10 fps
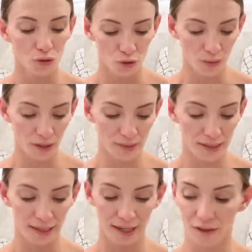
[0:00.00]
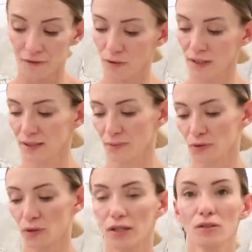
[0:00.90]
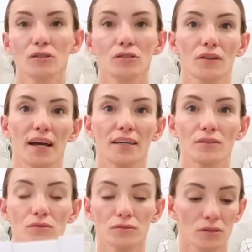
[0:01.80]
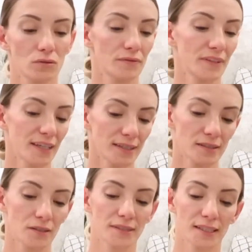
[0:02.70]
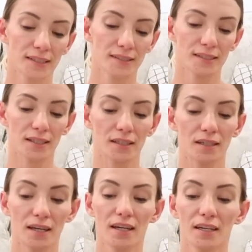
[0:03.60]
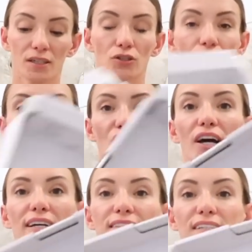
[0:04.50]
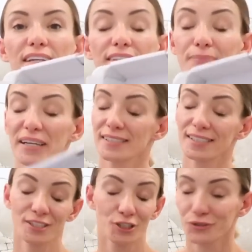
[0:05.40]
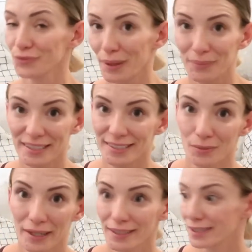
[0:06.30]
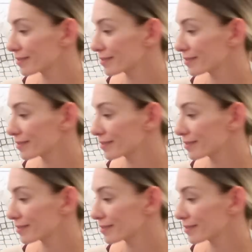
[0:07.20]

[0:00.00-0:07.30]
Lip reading: So when I was in there, I thought that this one's quite good. It's got the handles and all of that, so it's easier, good size, and it's basically just for my pasta bake.